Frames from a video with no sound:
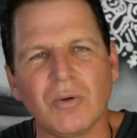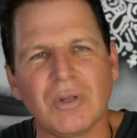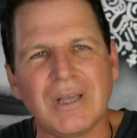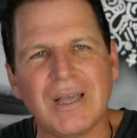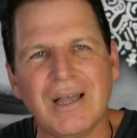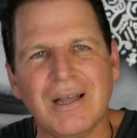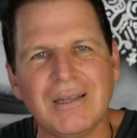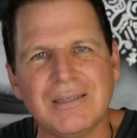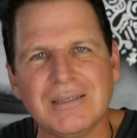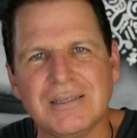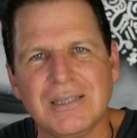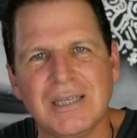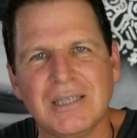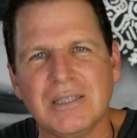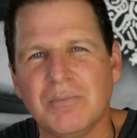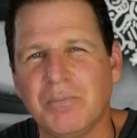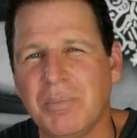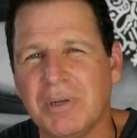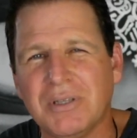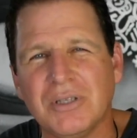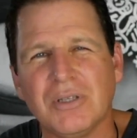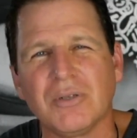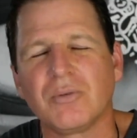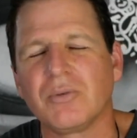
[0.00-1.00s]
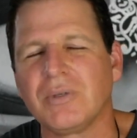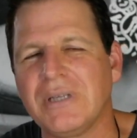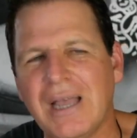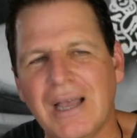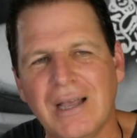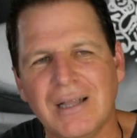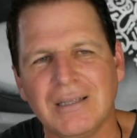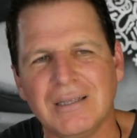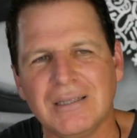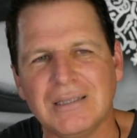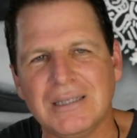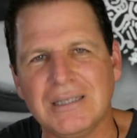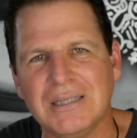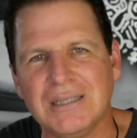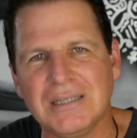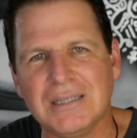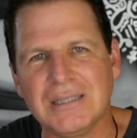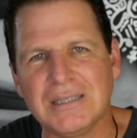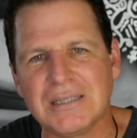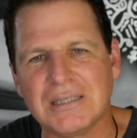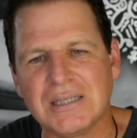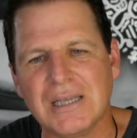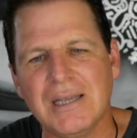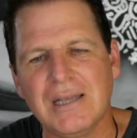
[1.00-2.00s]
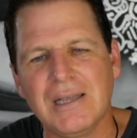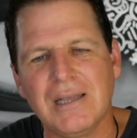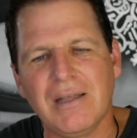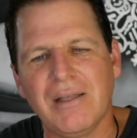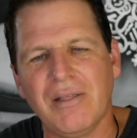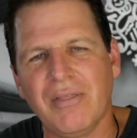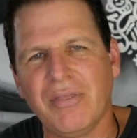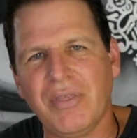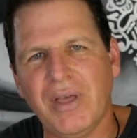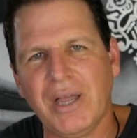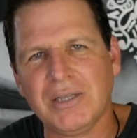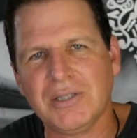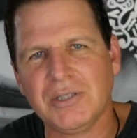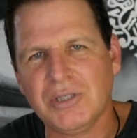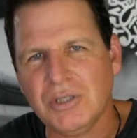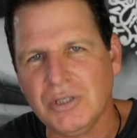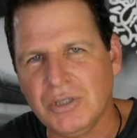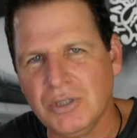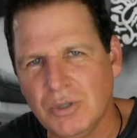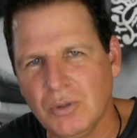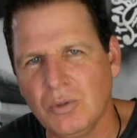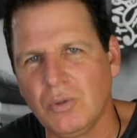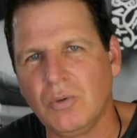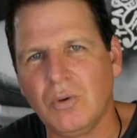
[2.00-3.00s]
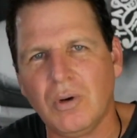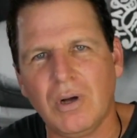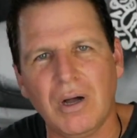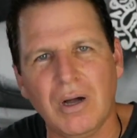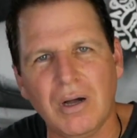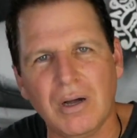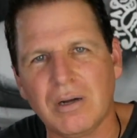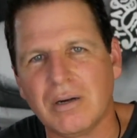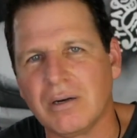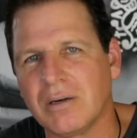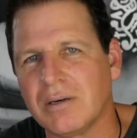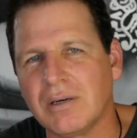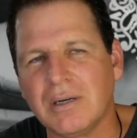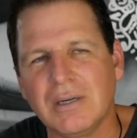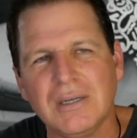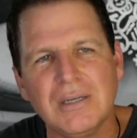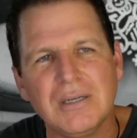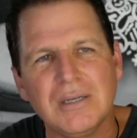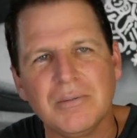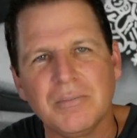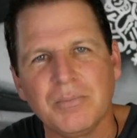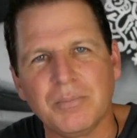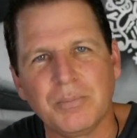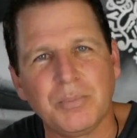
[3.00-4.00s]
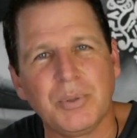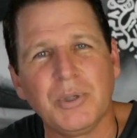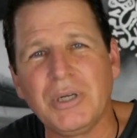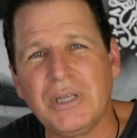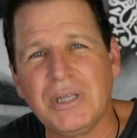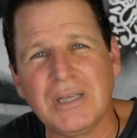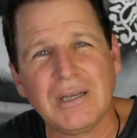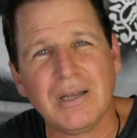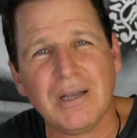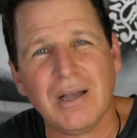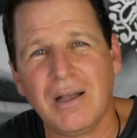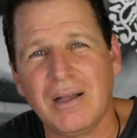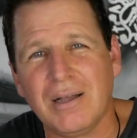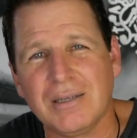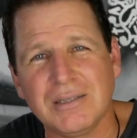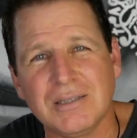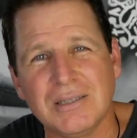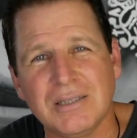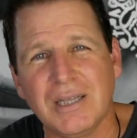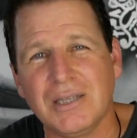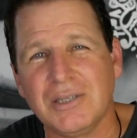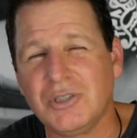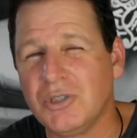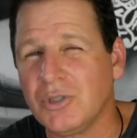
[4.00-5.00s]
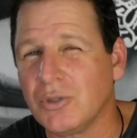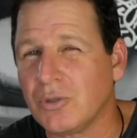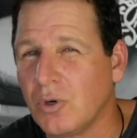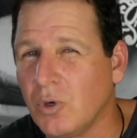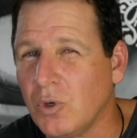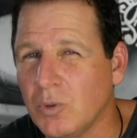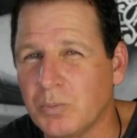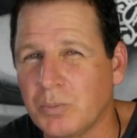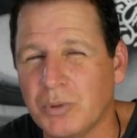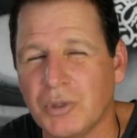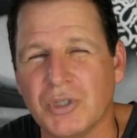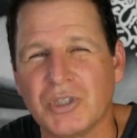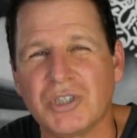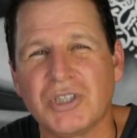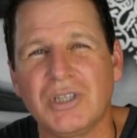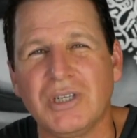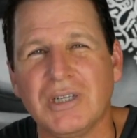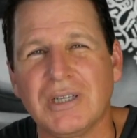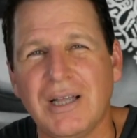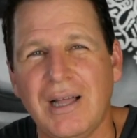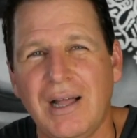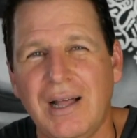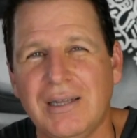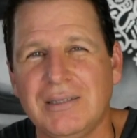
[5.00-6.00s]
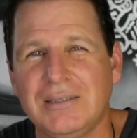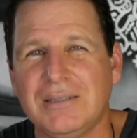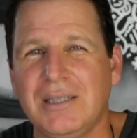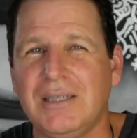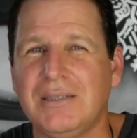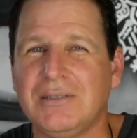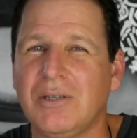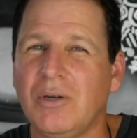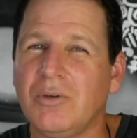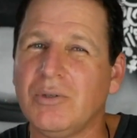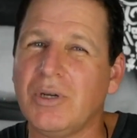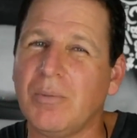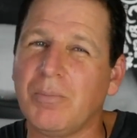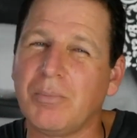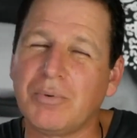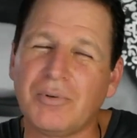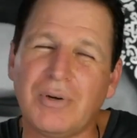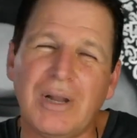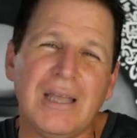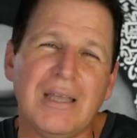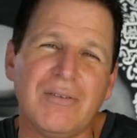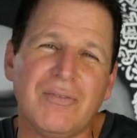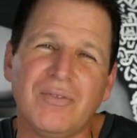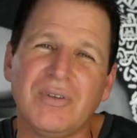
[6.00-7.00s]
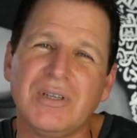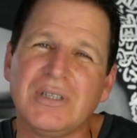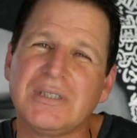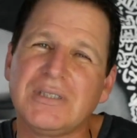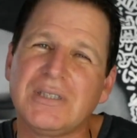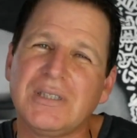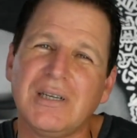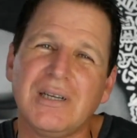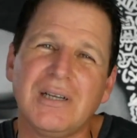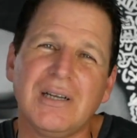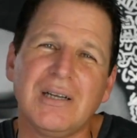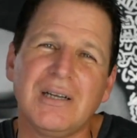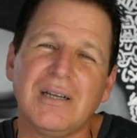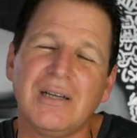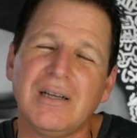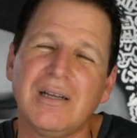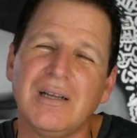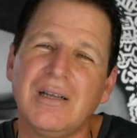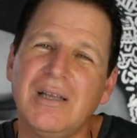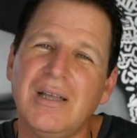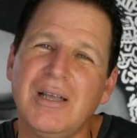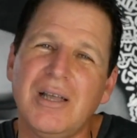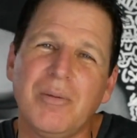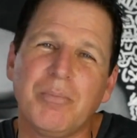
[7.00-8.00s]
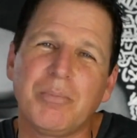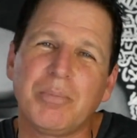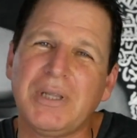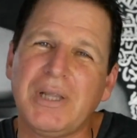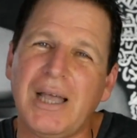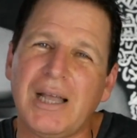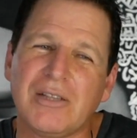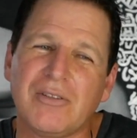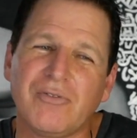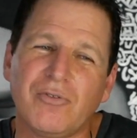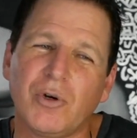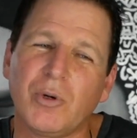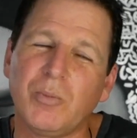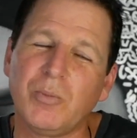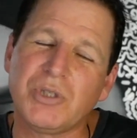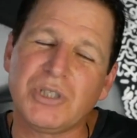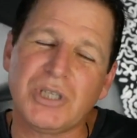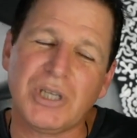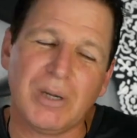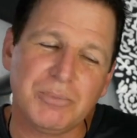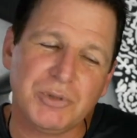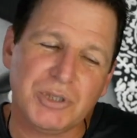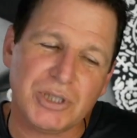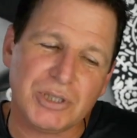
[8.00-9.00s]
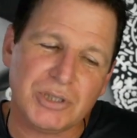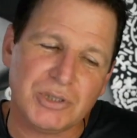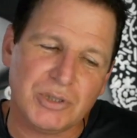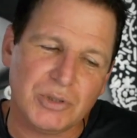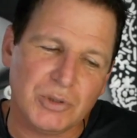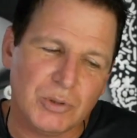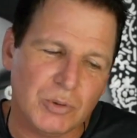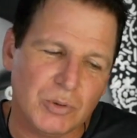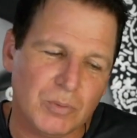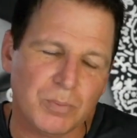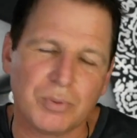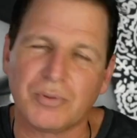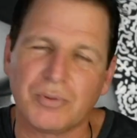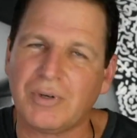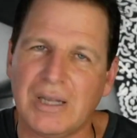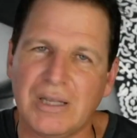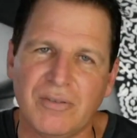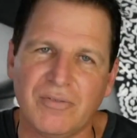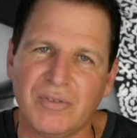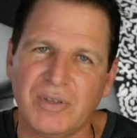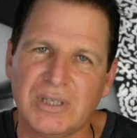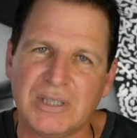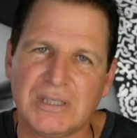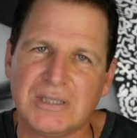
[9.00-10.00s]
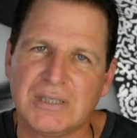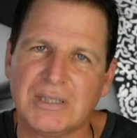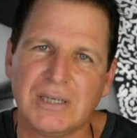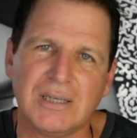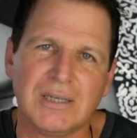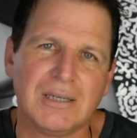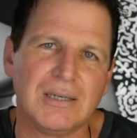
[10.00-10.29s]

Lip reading: content, but the reality is that you are putting content, your own personal content, on a private platform subject to private